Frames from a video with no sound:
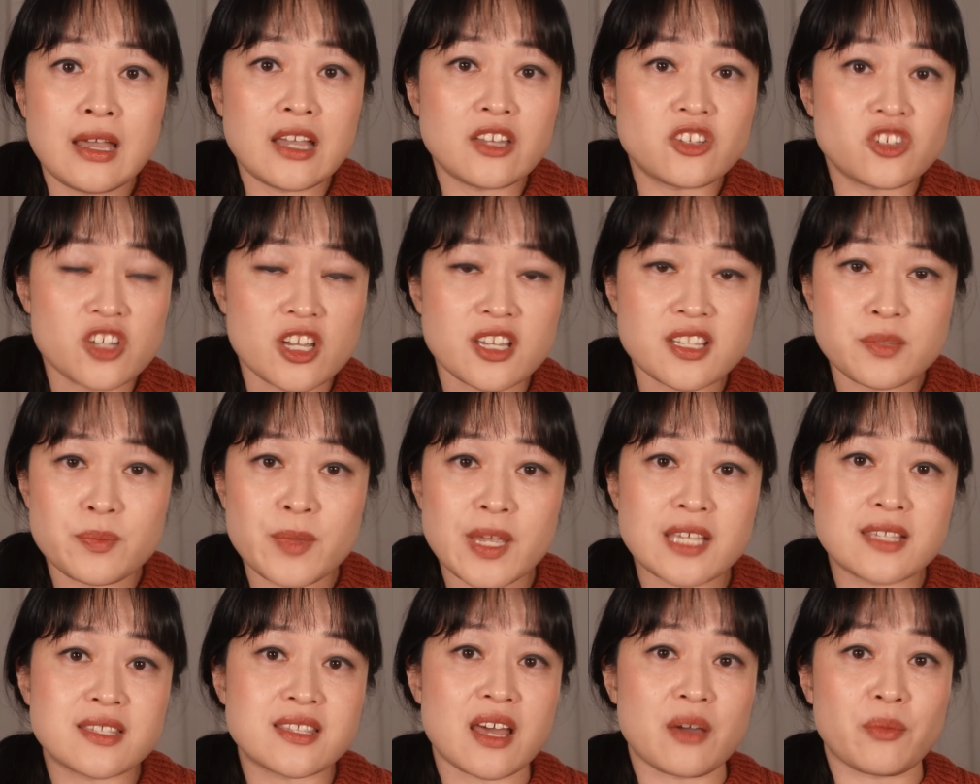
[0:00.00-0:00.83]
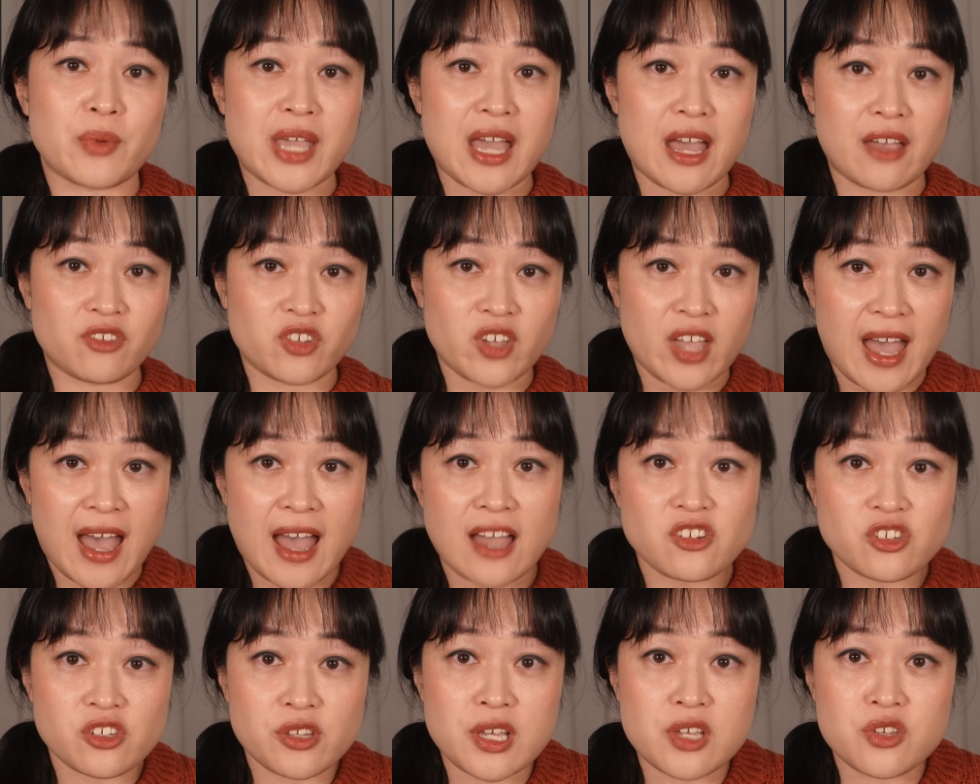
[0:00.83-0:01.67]
It just means that we have to
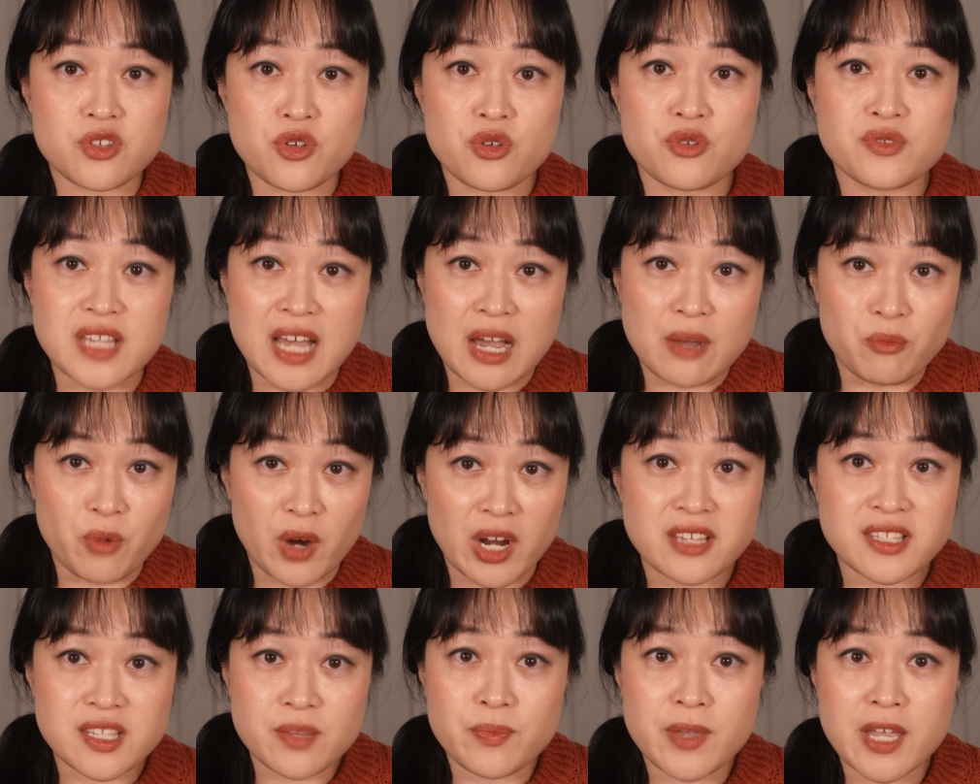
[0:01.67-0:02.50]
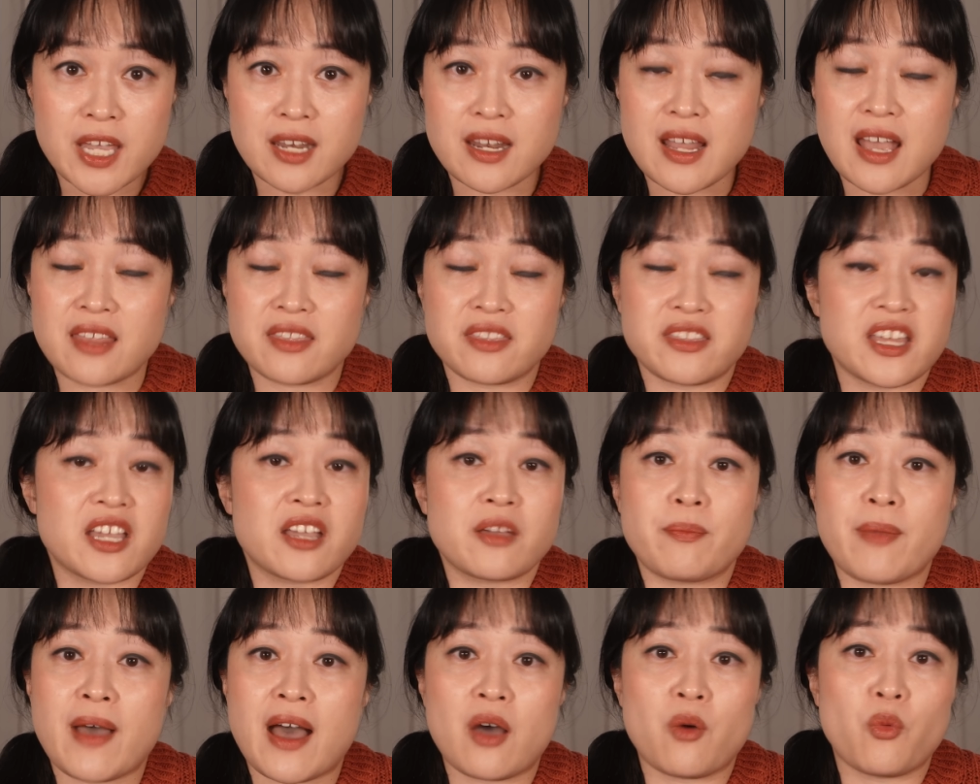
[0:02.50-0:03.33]
actually use our brains a bit and
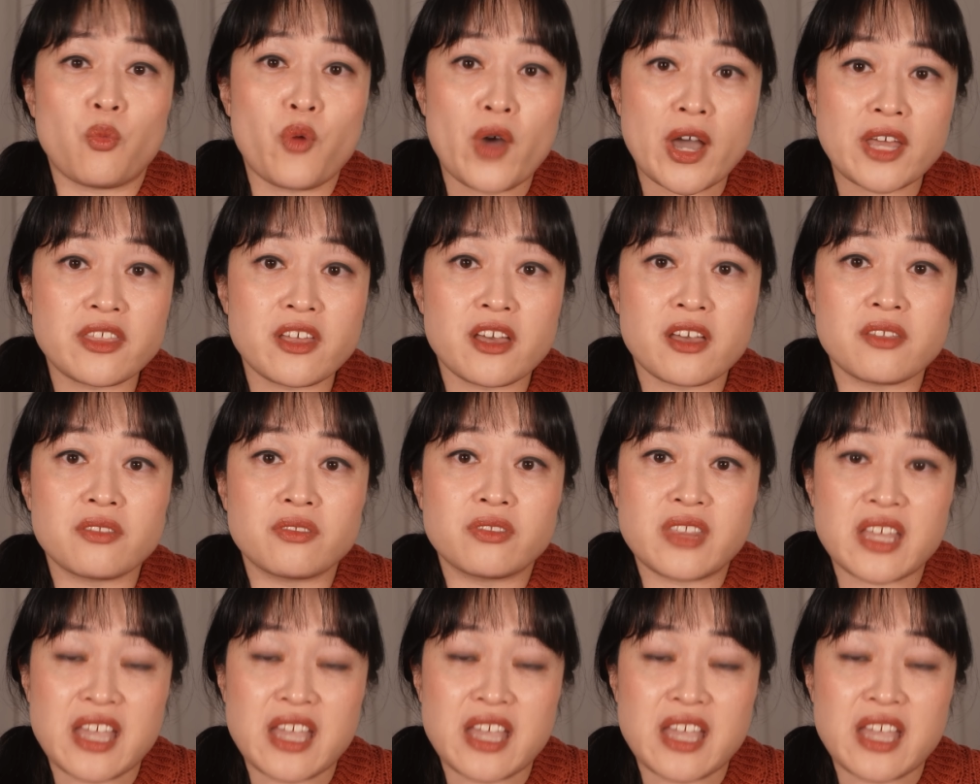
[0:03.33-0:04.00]
think about whether